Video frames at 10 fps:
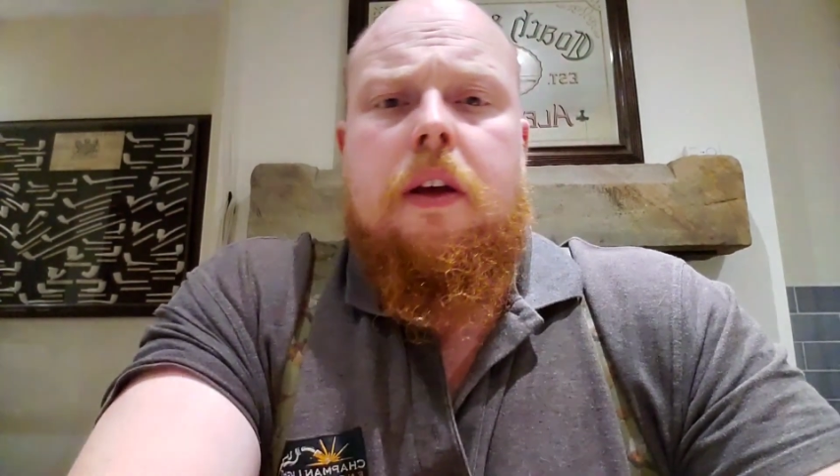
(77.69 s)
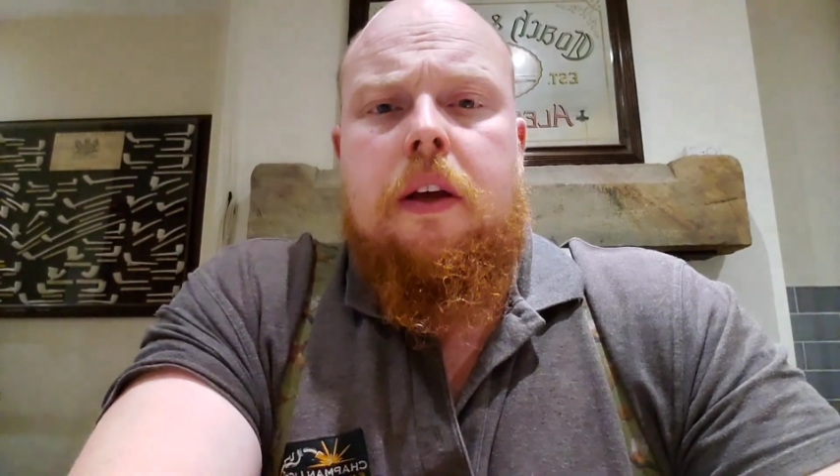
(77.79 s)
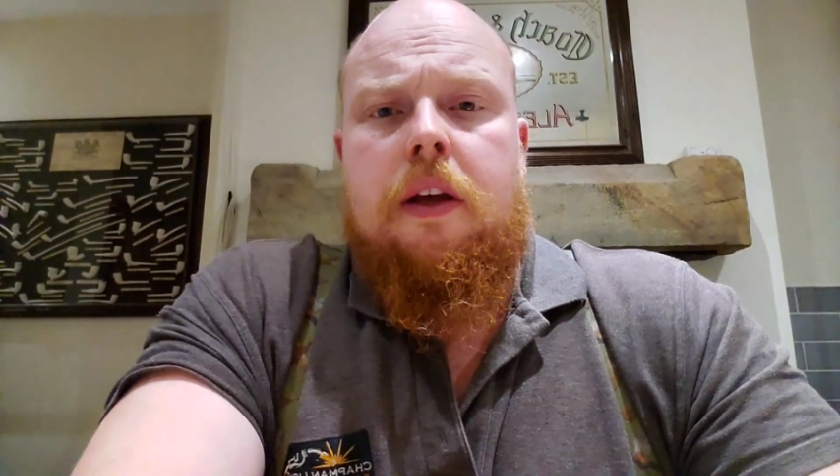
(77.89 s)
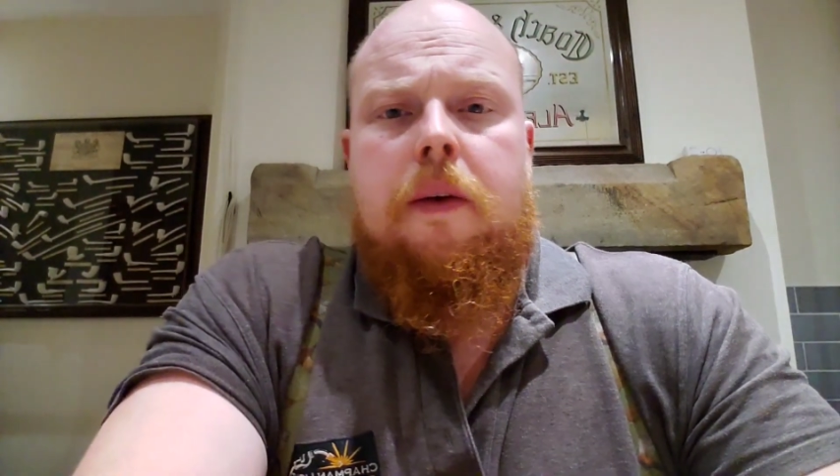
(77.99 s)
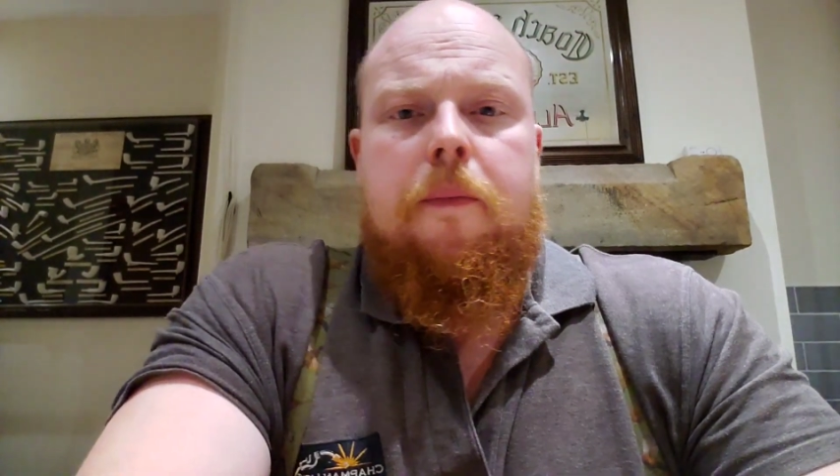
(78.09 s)
I
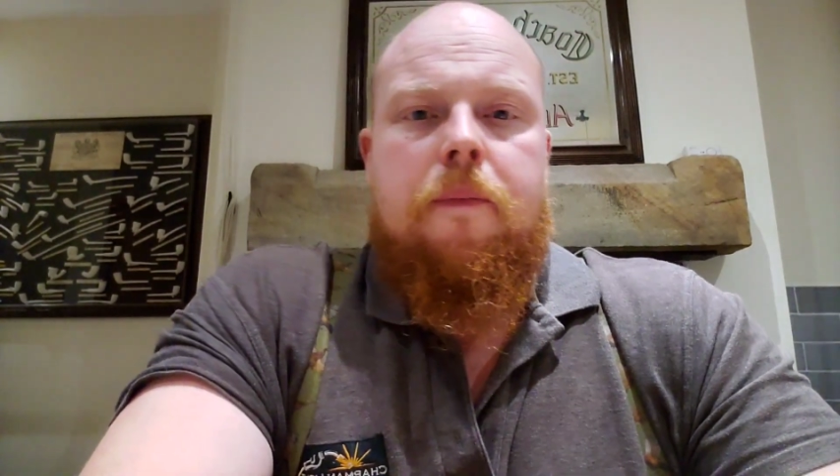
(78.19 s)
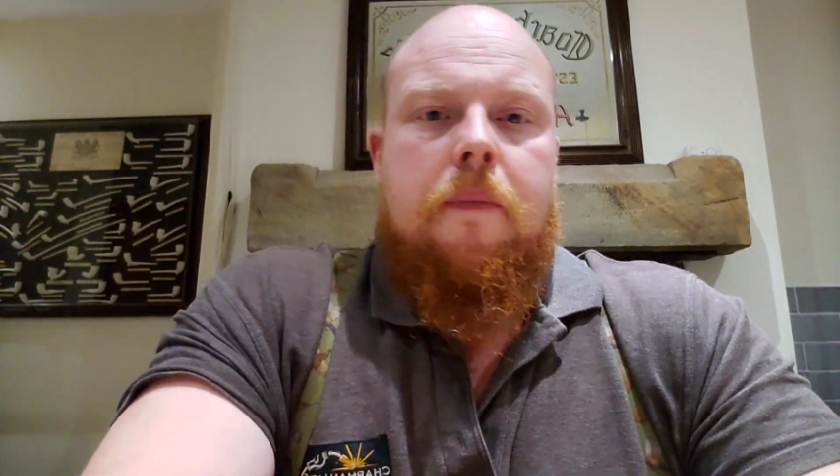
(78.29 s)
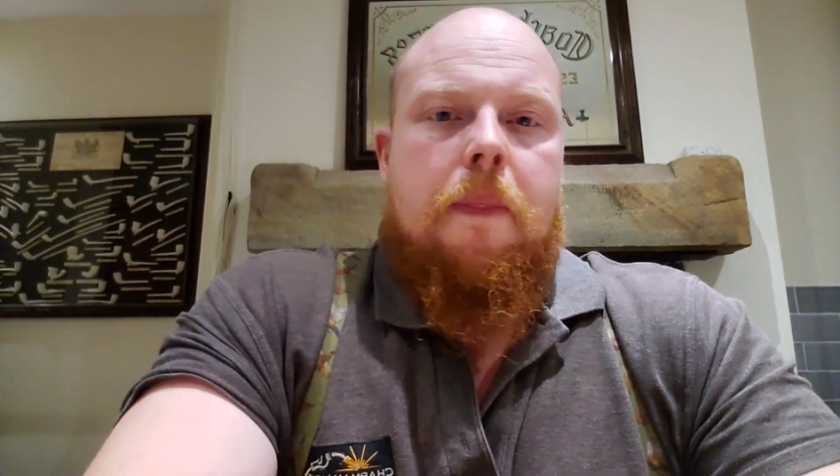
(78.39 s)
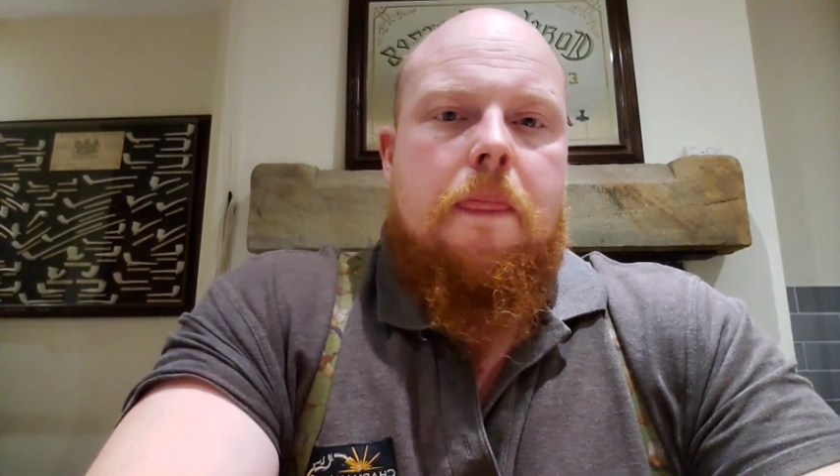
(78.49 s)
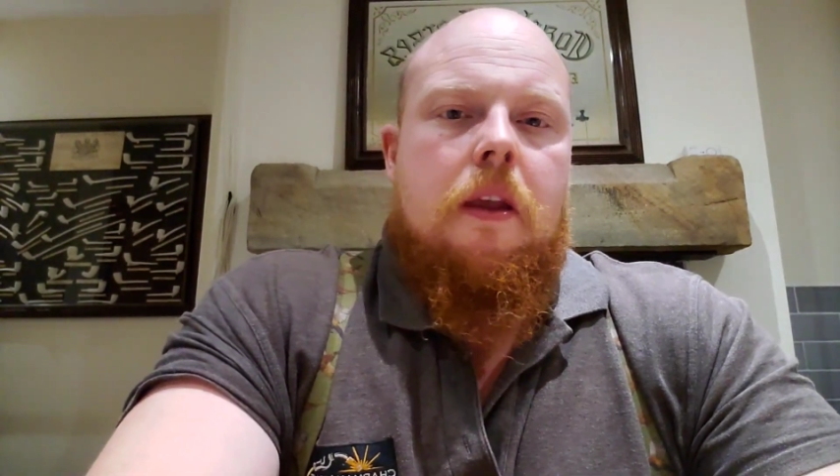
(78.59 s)

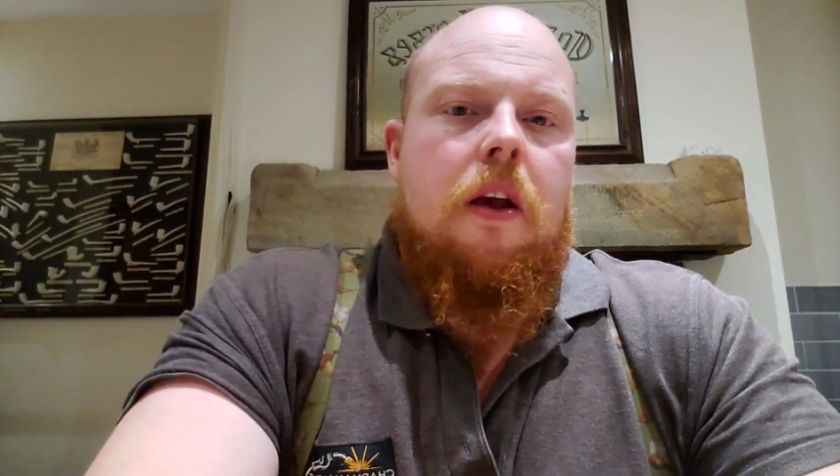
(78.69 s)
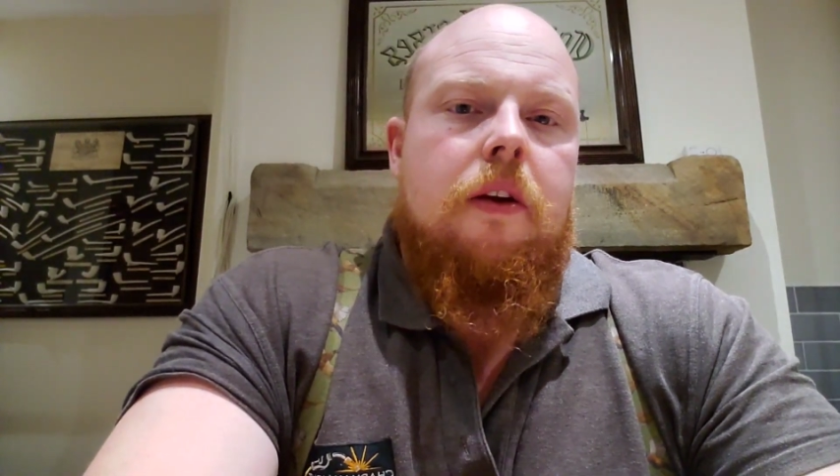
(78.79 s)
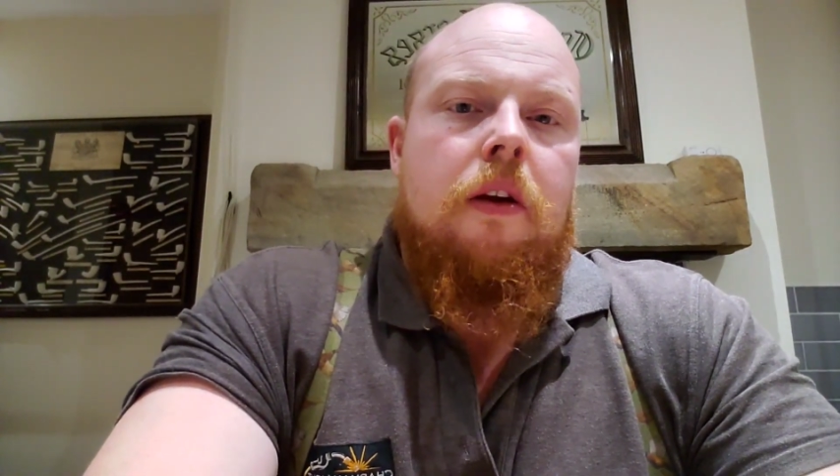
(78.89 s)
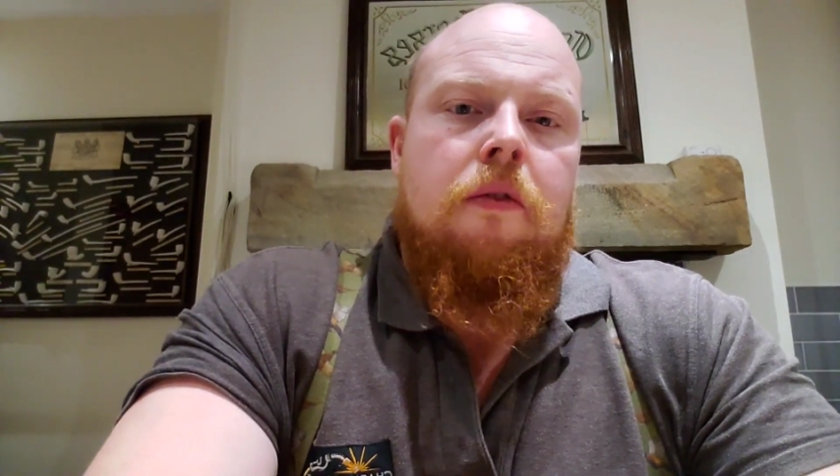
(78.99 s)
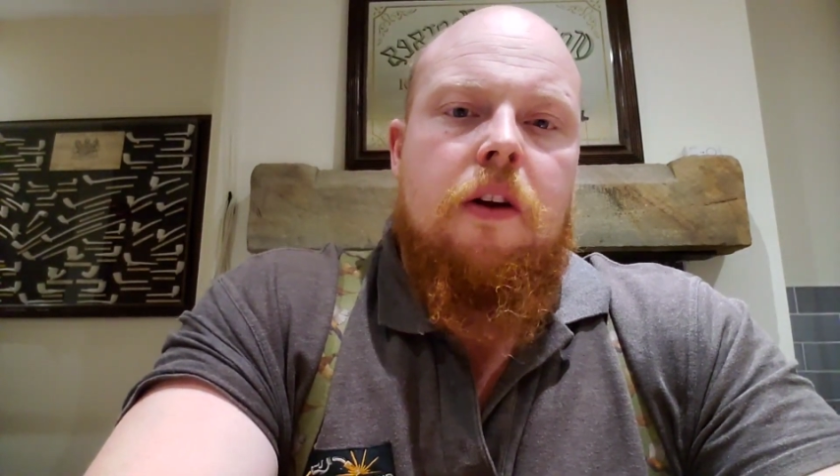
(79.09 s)

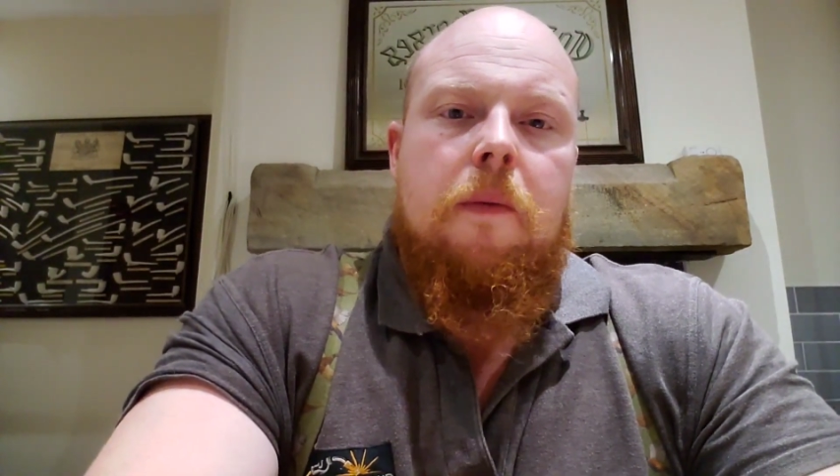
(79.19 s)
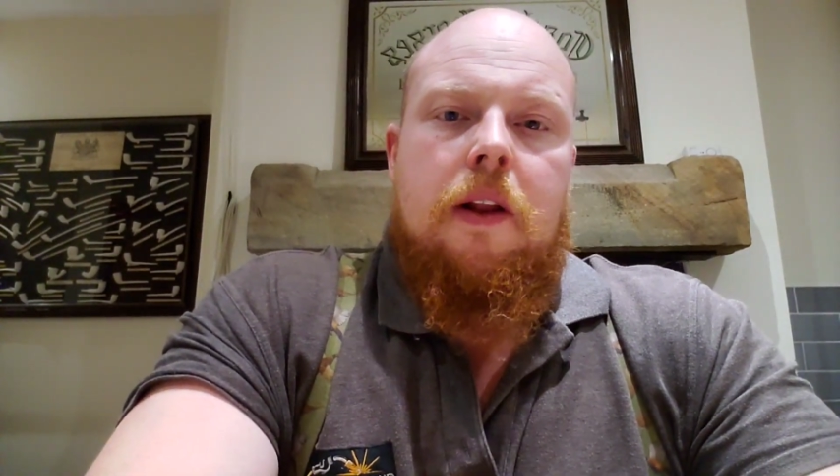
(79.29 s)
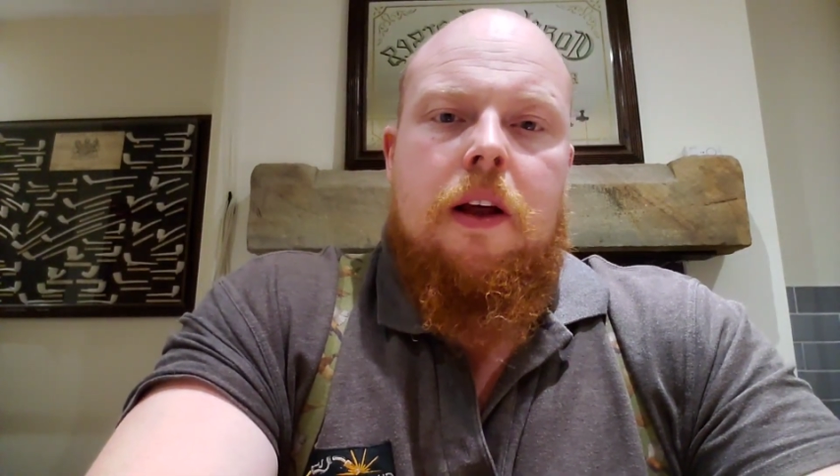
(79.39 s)
don't normally